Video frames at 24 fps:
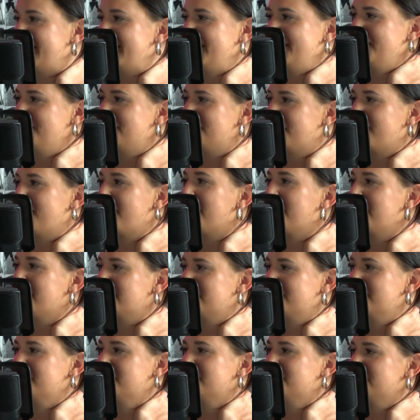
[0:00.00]

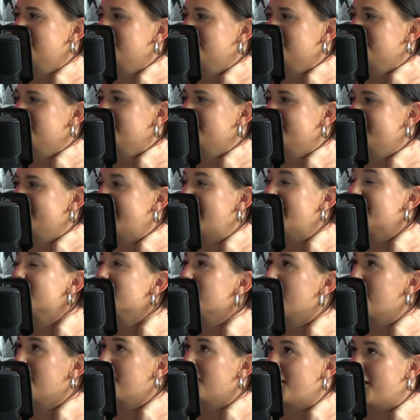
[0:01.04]
85. That's
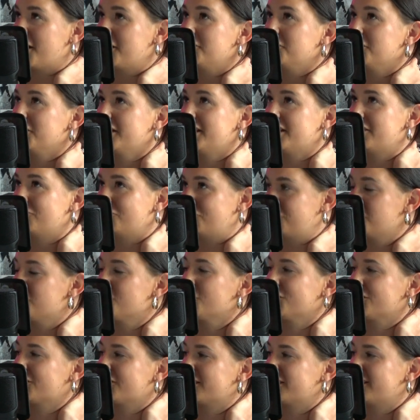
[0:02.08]
our
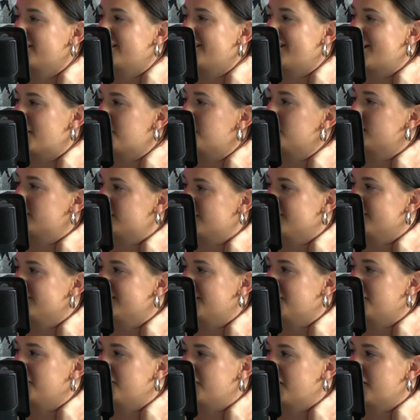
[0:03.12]
104th episode
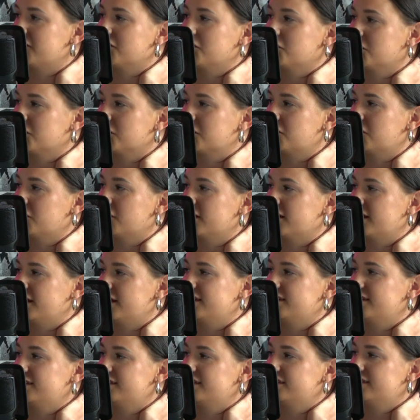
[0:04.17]
that we've ever
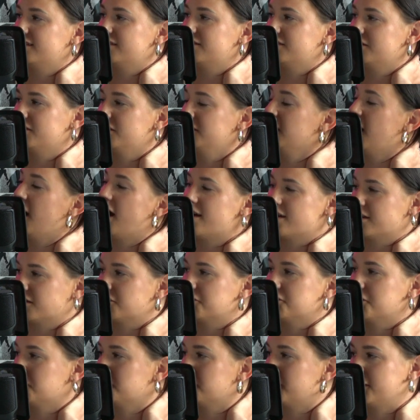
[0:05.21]
recorded not
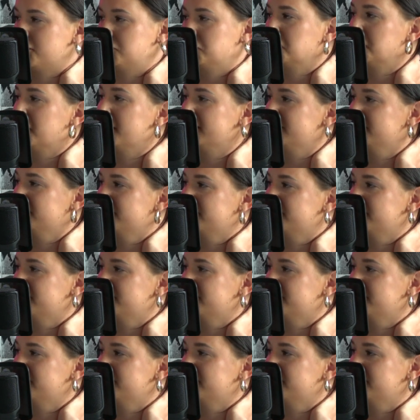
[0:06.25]
including Patreon.